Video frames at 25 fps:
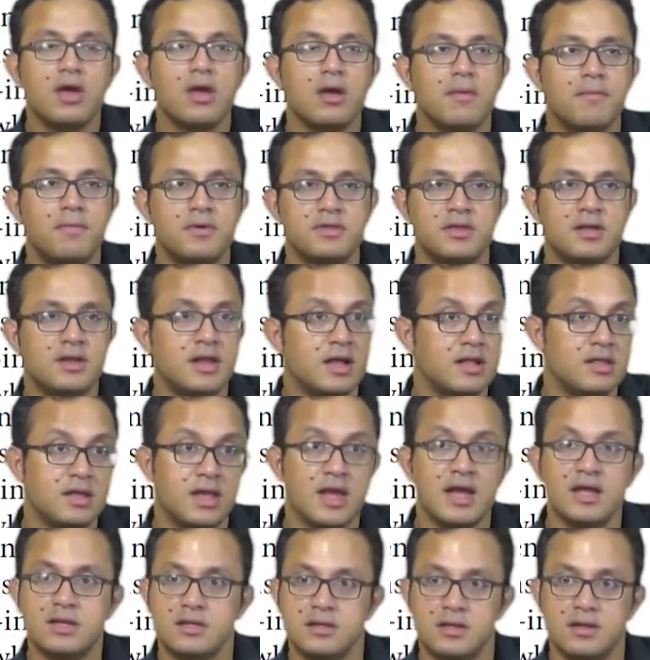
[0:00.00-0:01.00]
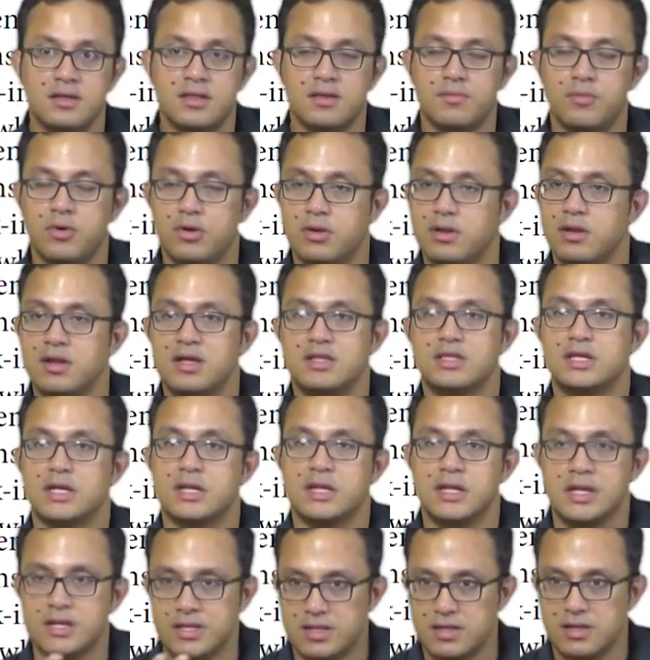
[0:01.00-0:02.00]
But then, at the end, it's about
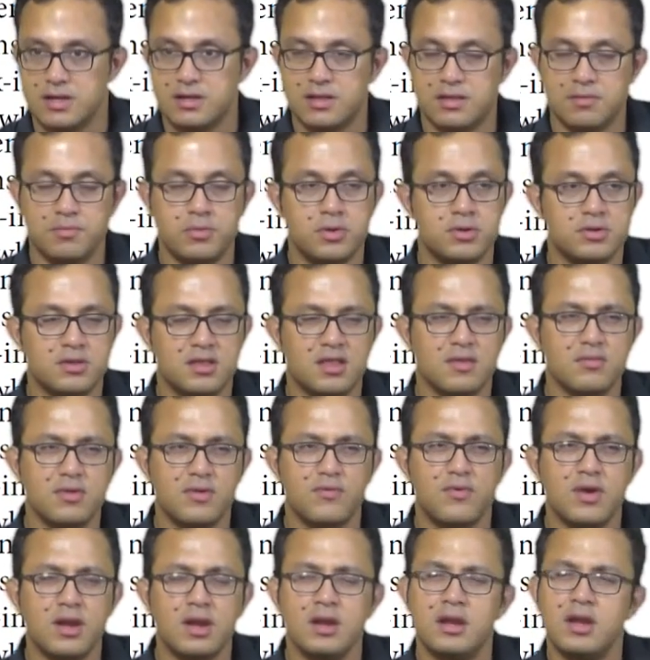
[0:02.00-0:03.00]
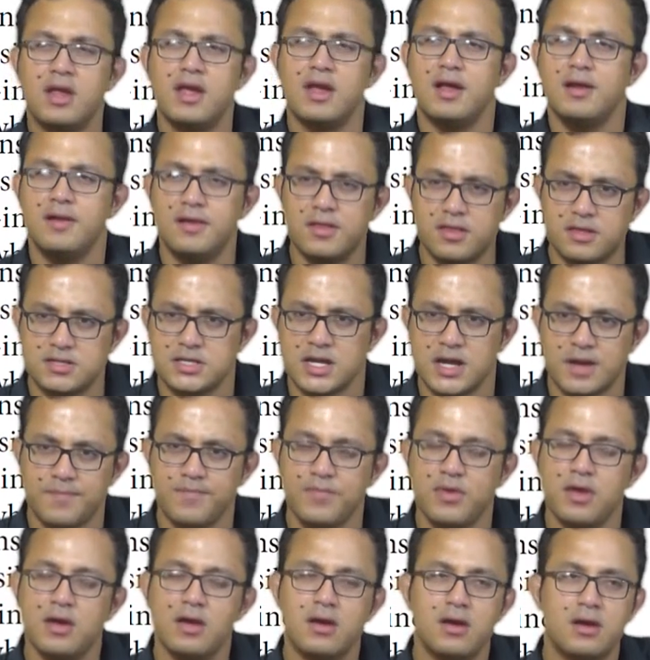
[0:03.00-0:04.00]
nothingness. It's about something very nihilistic,
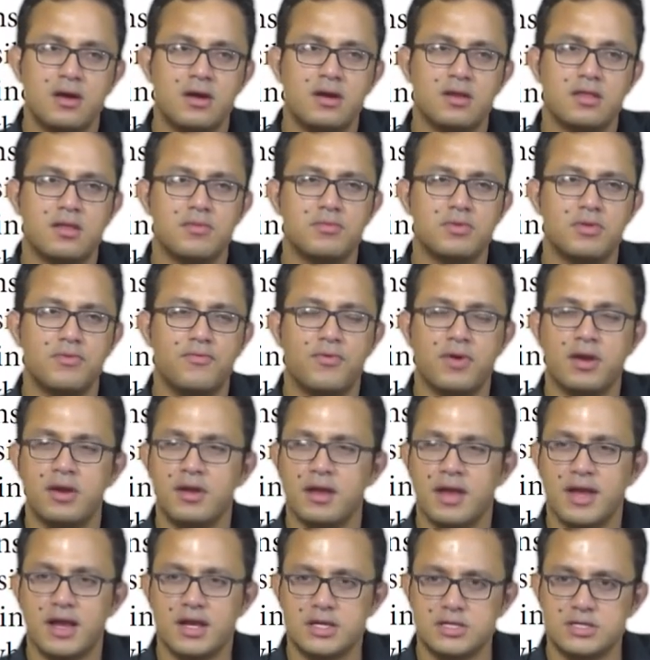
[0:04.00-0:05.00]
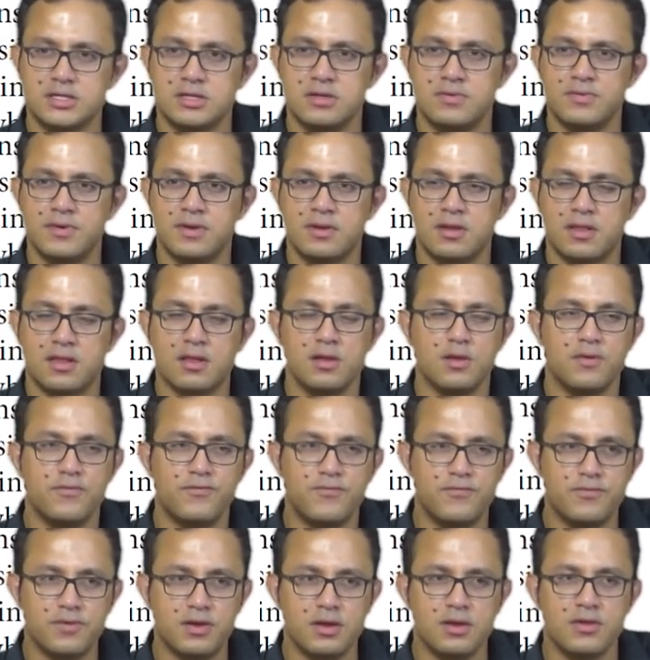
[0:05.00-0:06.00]
something very negative and
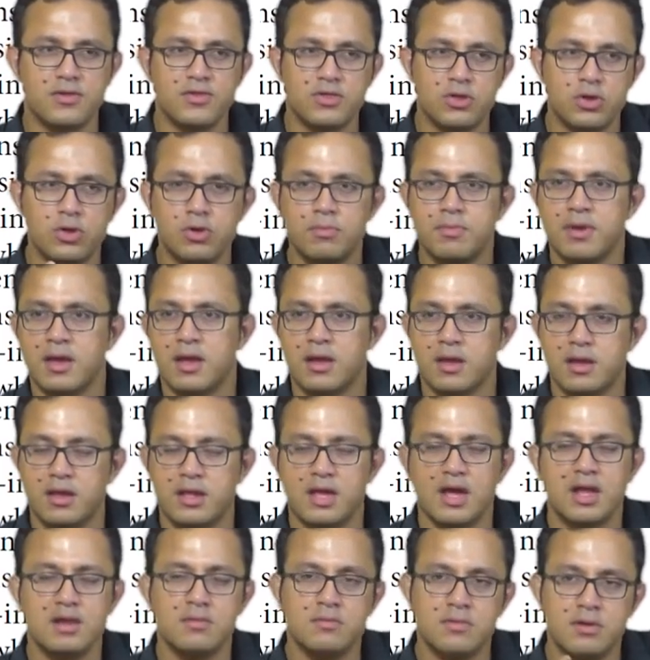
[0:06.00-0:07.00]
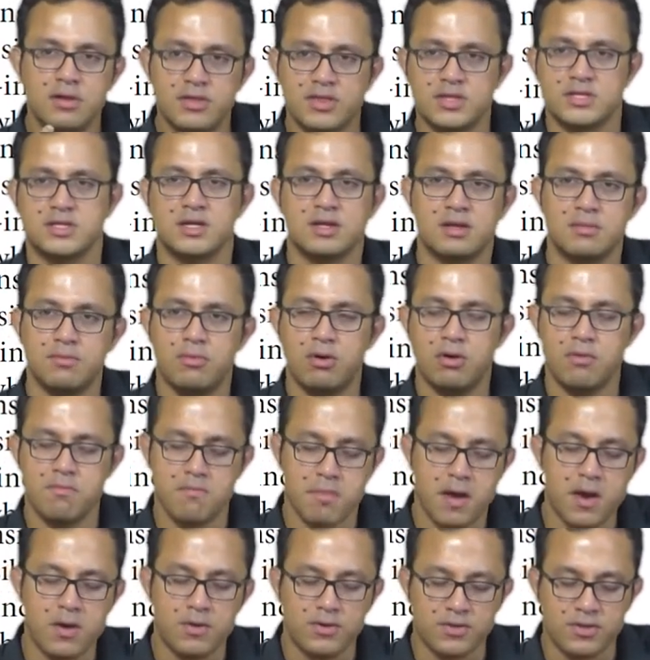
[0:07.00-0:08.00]
self-consuming, cannibalistic about
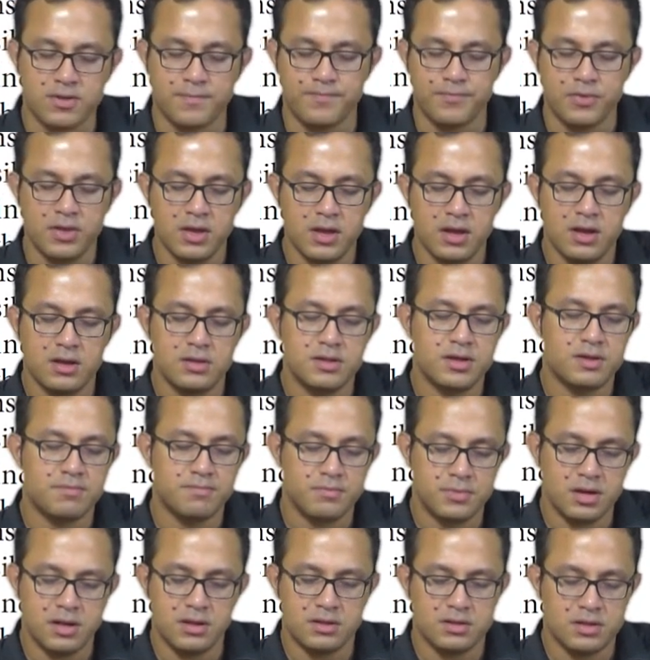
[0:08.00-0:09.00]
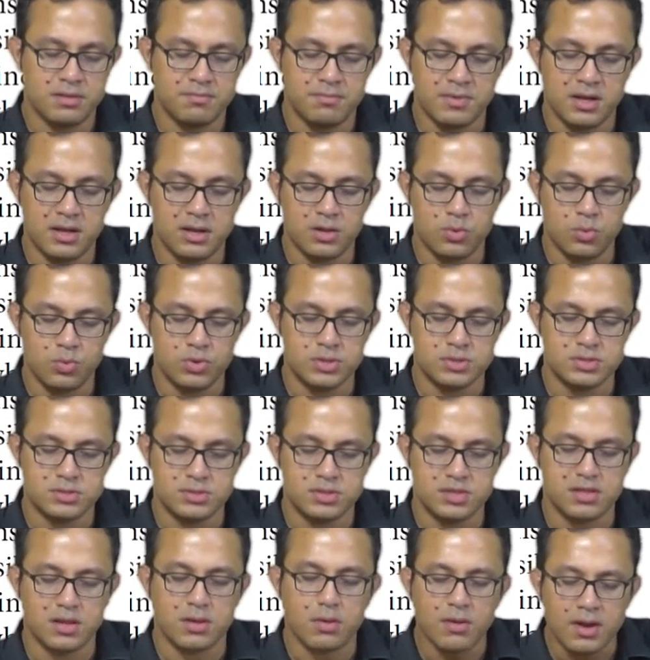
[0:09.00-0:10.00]
imperialism that that Marlowe would
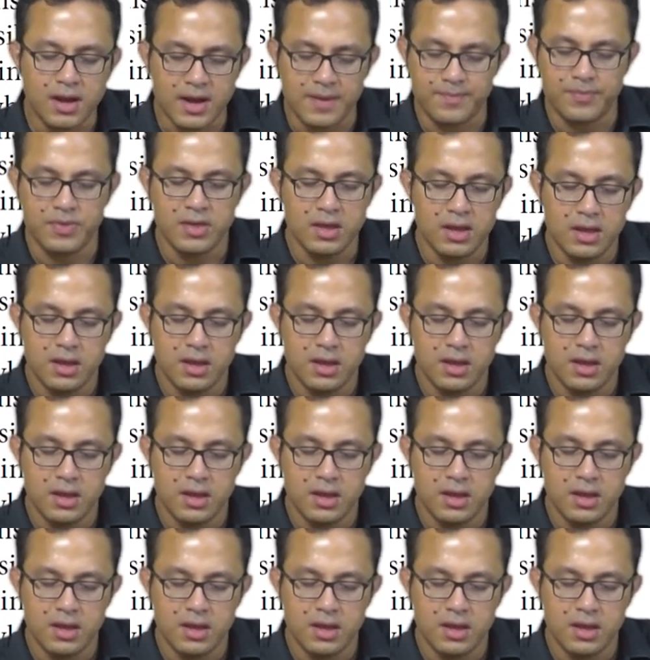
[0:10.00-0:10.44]
describe.